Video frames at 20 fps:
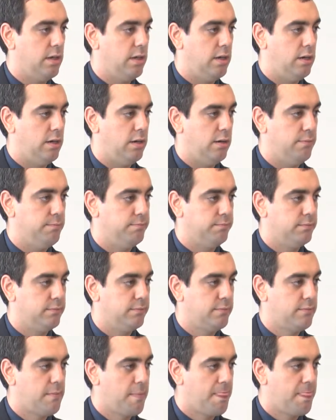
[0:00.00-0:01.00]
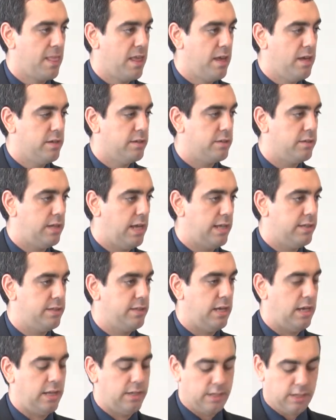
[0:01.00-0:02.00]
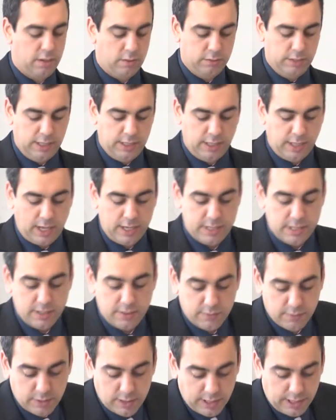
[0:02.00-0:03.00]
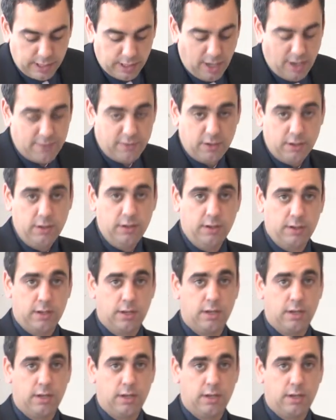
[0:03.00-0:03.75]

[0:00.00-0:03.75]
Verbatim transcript: Um, So that's it. And the only thing I didn't really cover